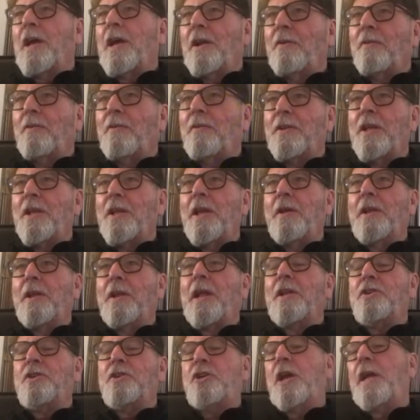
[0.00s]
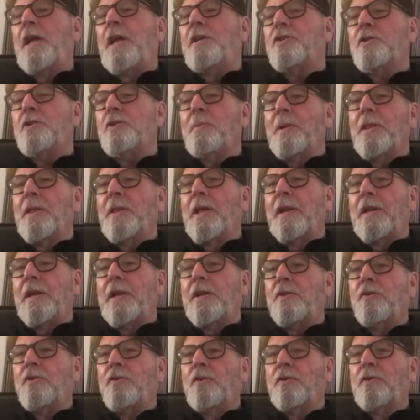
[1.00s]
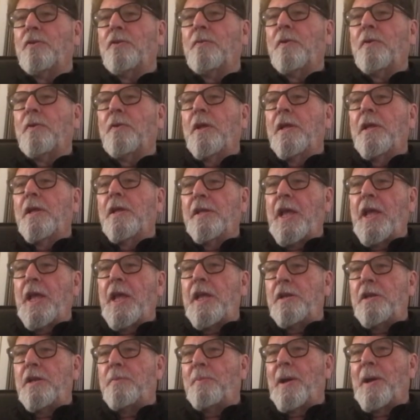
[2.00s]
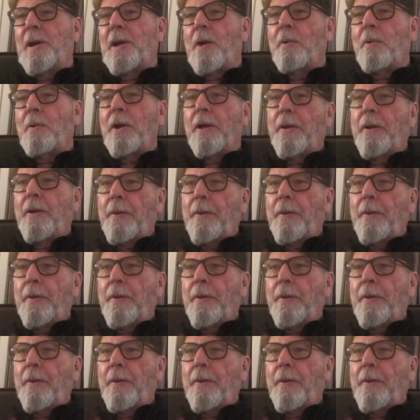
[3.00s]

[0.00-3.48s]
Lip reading: of, it had changed a bit. Then he sort of gained power.